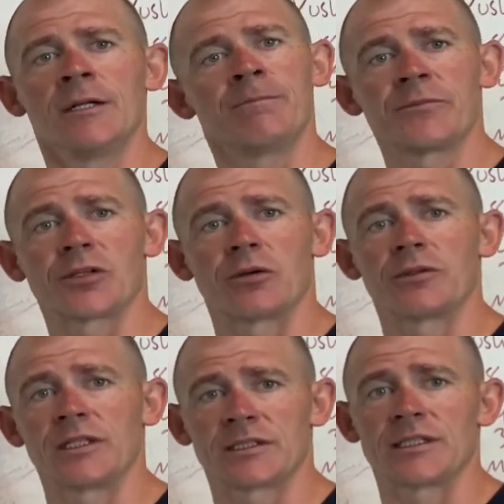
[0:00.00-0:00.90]
So
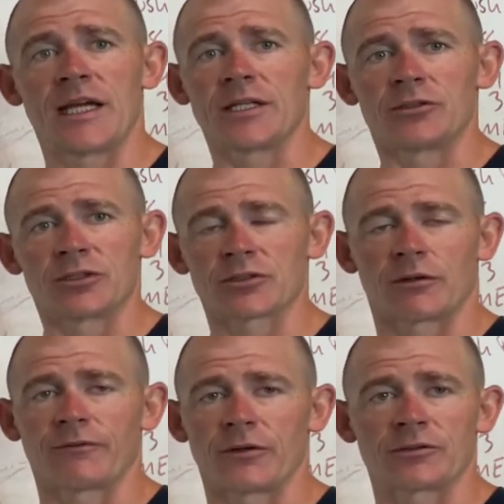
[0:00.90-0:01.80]
then today you're just
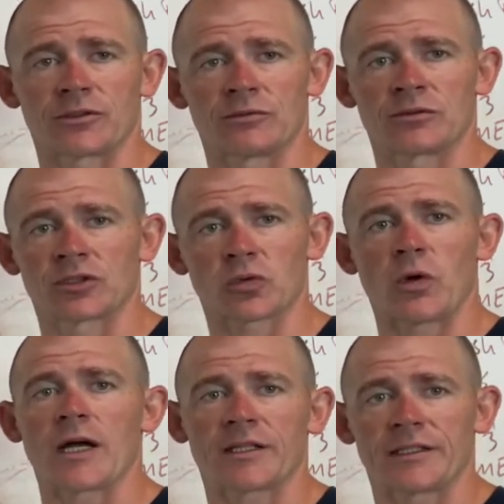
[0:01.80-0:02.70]
going to focus on
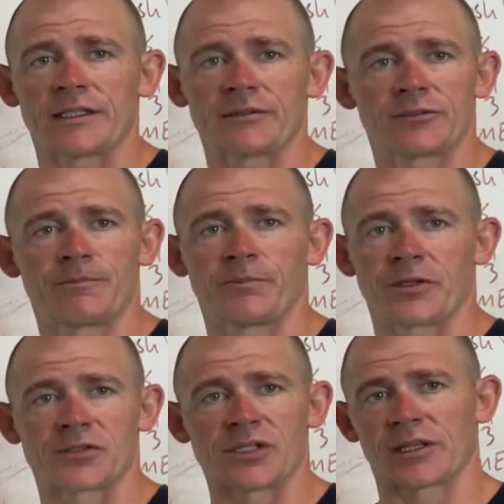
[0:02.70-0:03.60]
squat cleans.
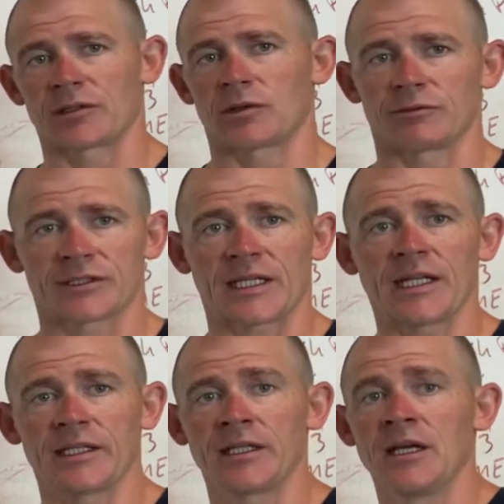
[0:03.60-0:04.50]
There's nothing wrong with
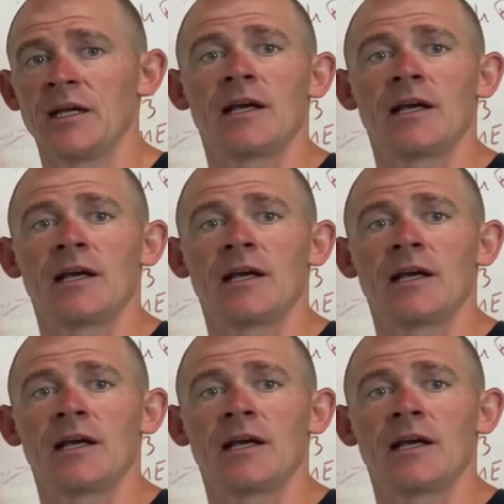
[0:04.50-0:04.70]
scaling.